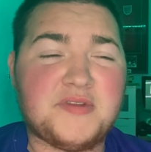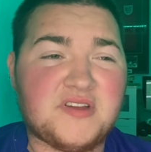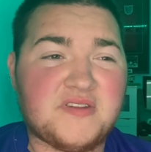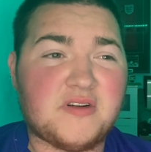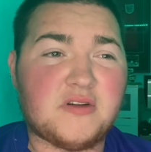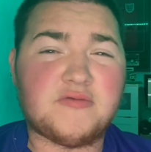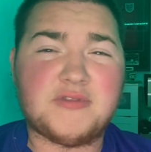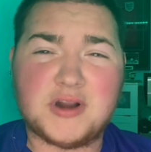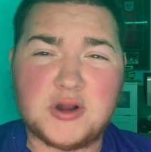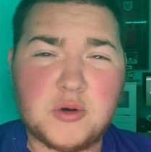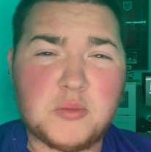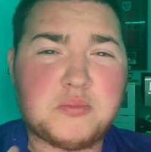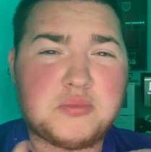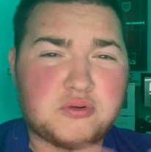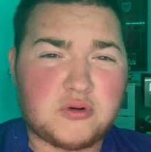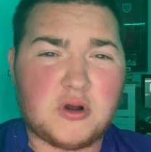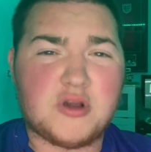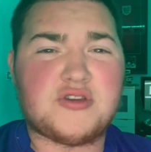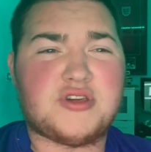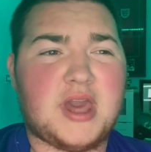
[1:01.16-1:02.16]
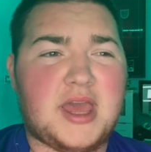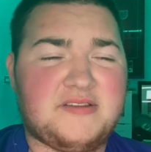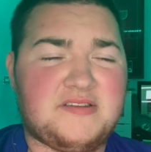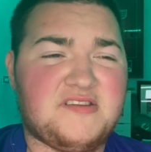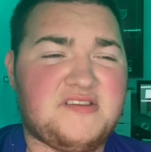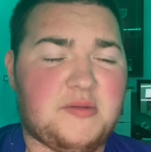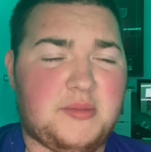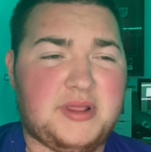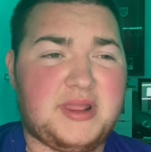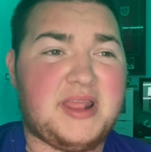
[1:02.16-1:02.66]
of a real project and
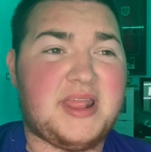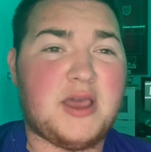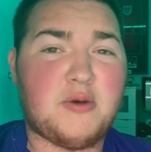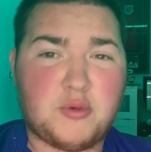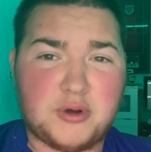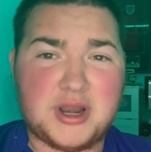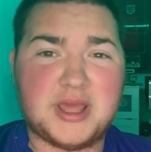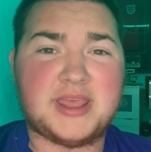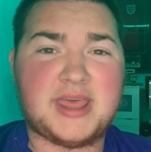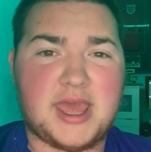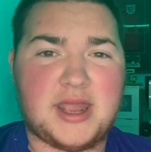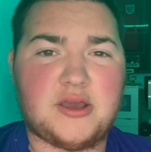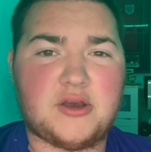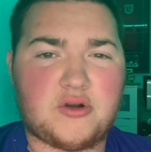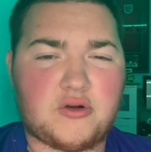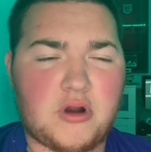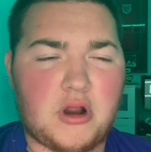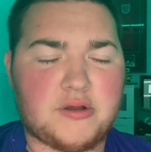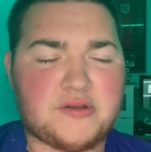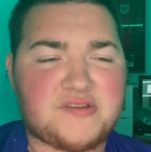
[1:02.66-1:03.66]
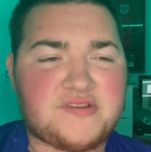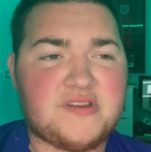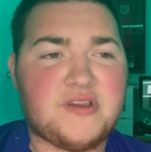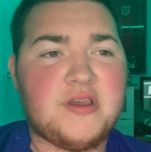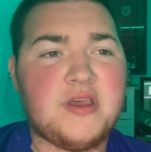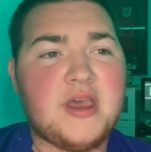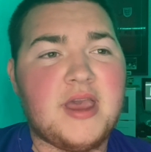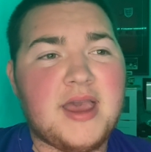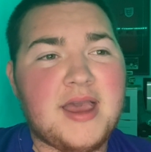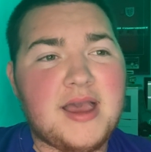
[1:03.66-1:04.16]
something that they want to get across.
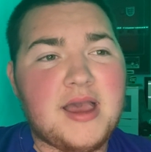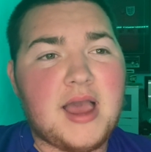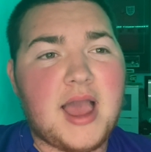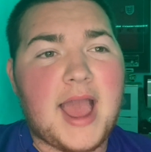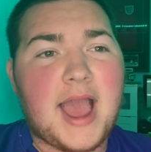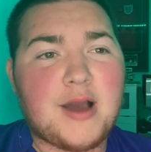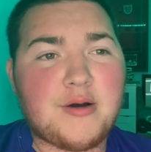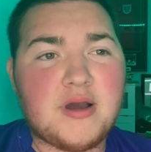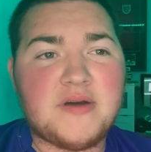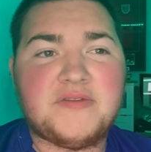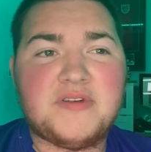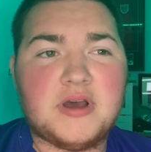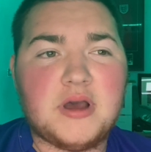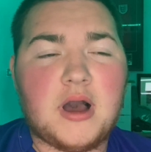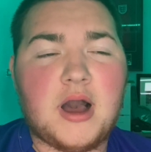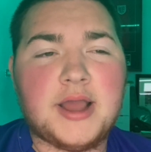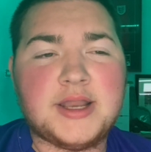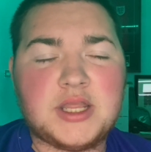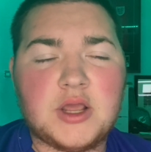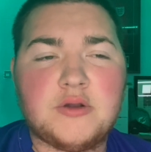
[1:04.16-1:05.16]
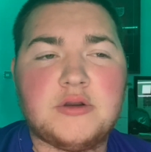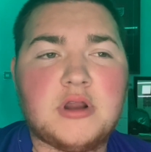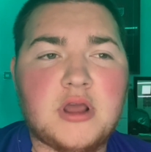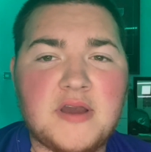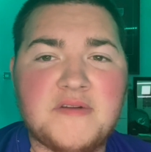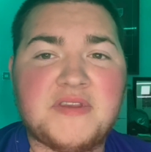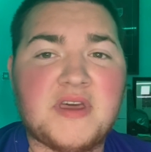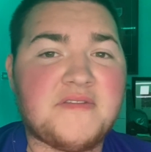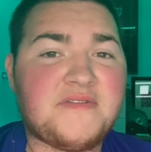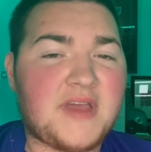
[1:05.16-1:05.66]
However, I don't know if
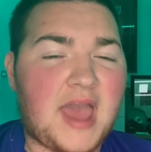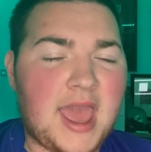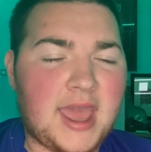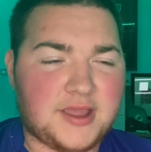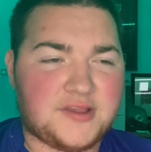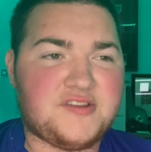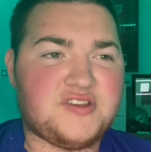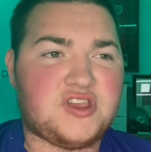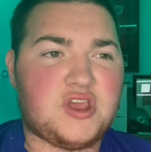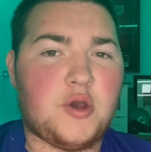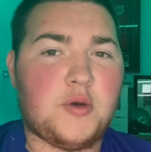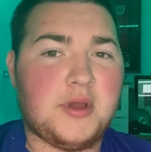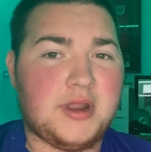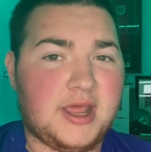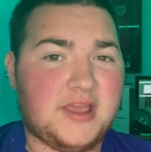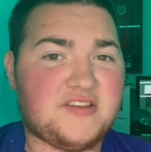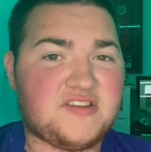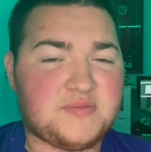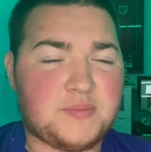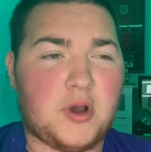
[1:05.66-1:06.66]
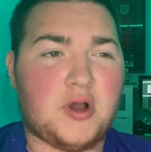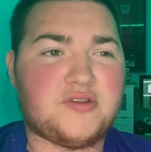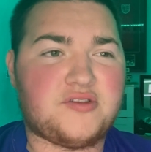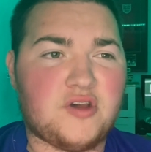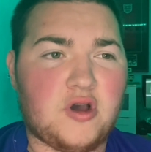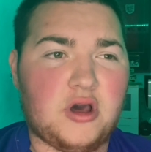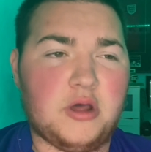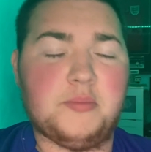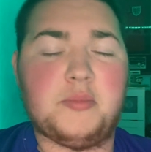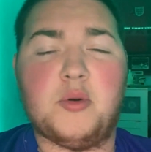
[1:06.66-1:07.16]
they've executed it spot
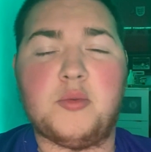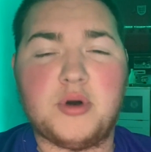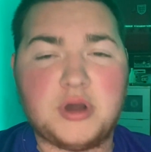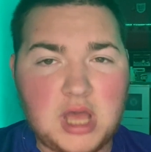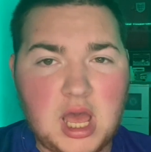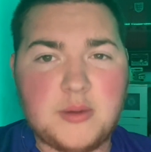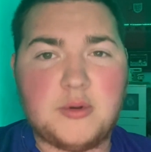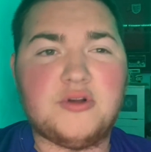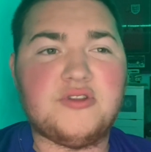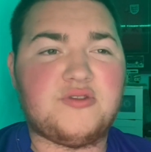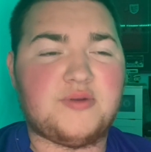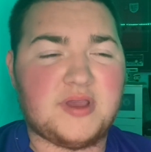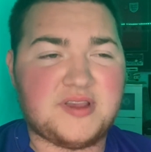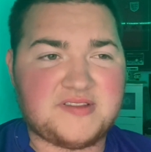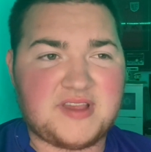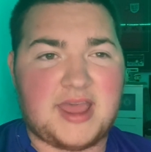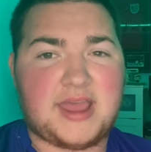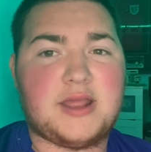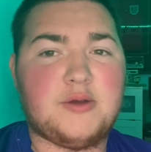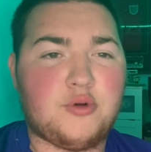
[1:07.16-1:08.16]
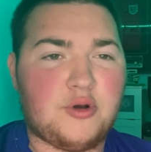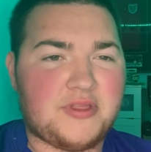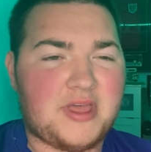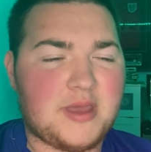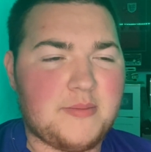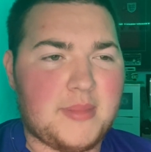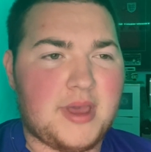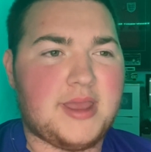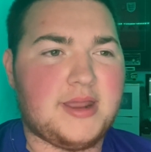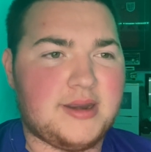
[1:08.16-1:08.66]
on, but we'll come on to exactly what they
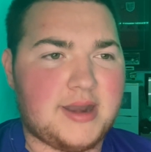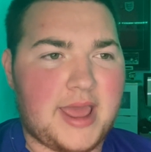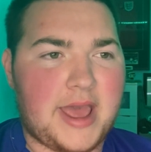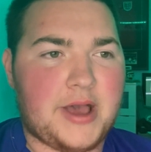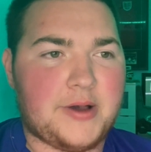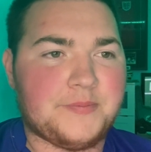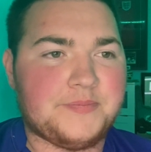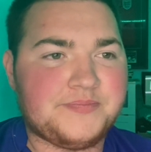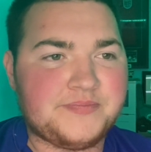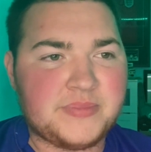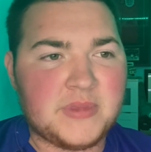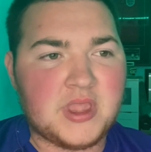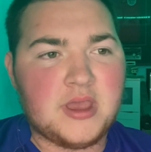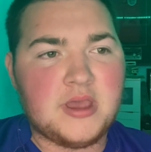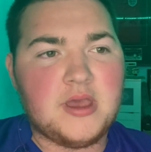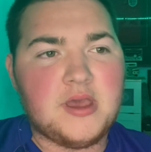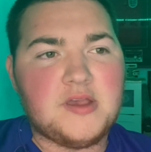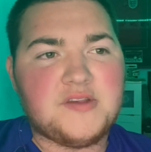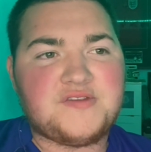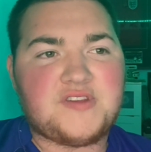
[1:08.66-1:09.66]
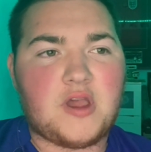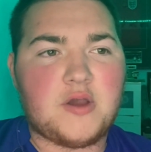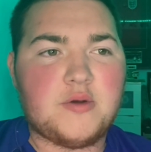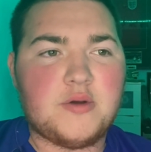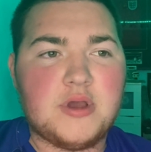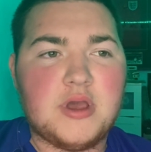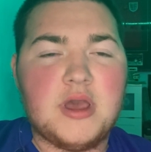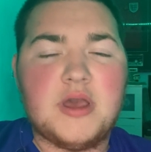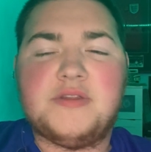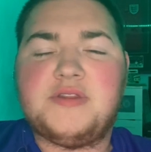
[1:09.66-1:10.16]
mean now. So
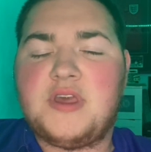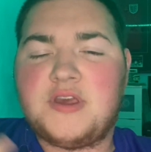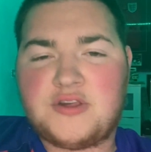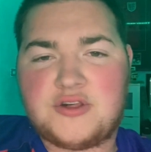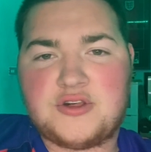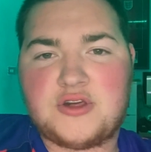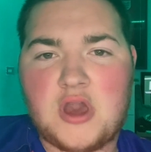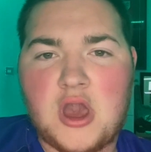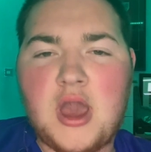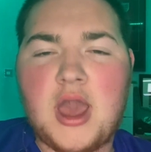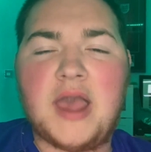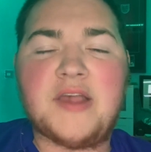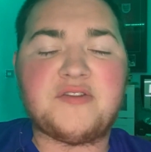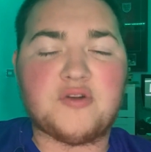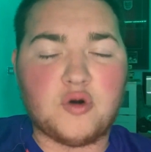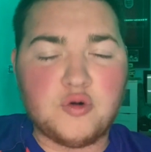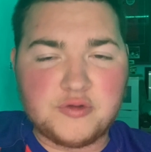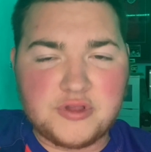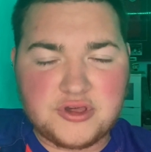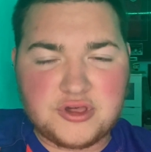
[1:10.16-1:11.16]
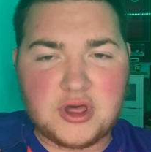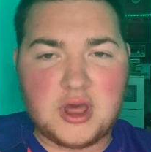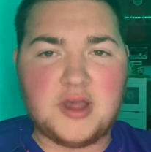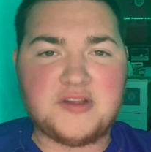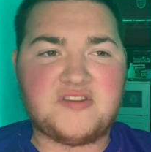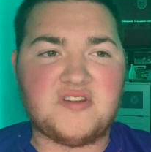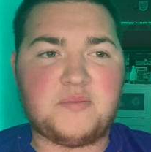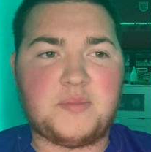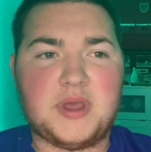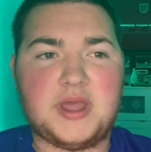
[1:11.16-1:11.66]
this shirt, as all the shirts
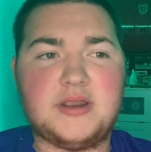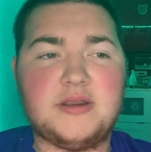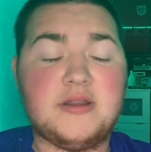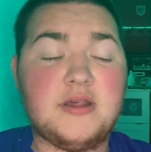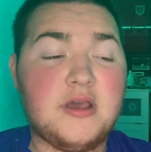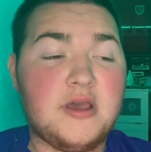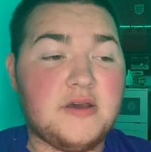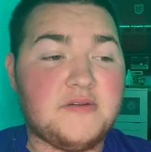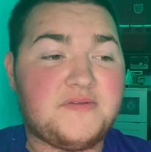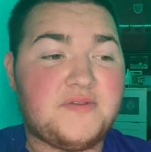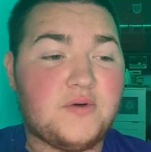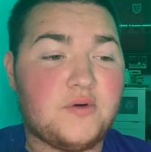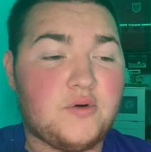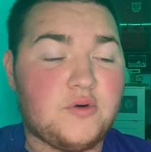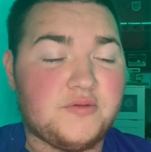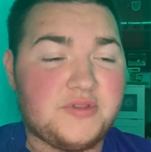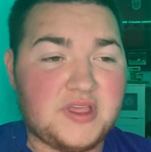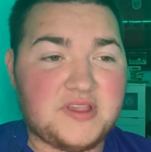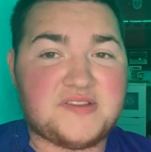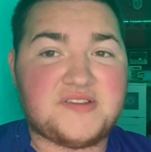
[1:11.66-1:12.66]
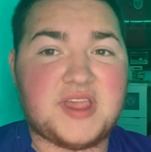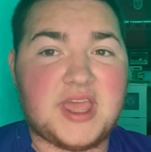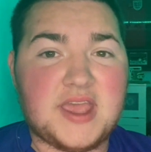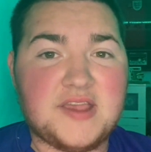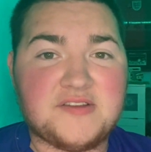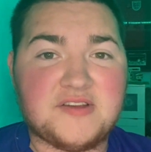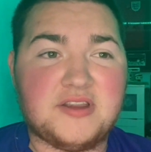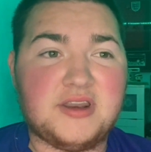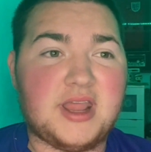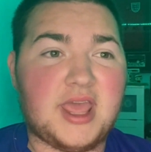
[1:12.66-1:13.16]
have been for this
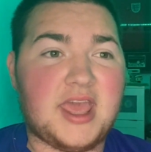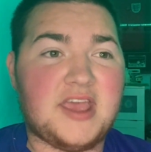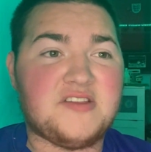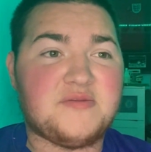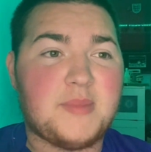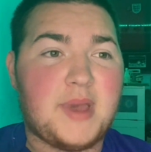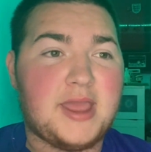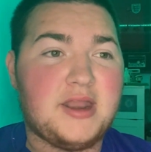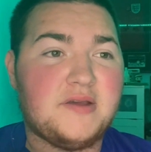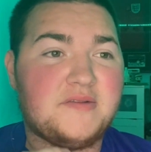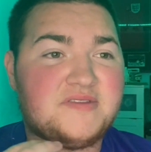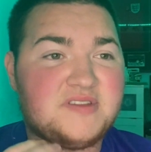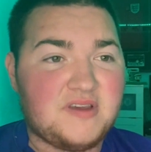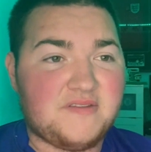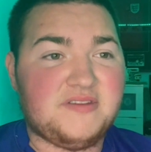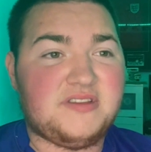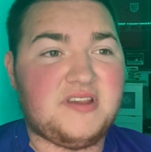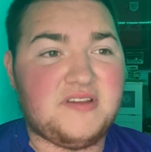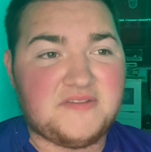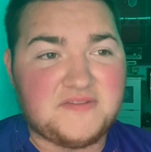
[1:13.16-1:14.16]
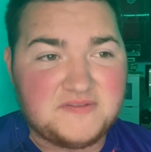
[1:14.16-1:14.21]
season, is made of 75%